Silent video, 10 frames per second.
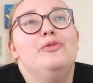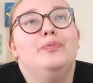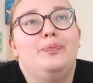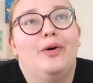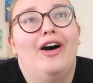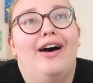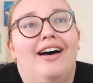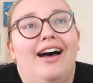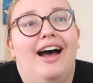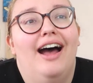but
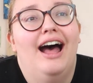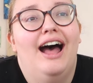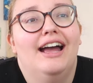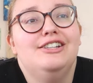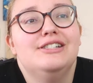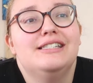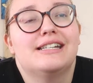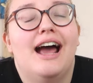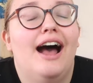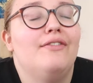I
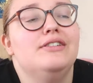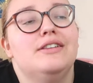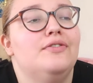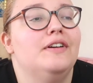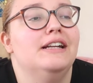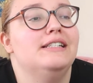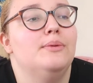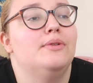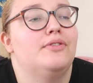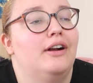just have this affinity
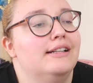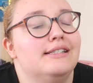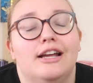with France.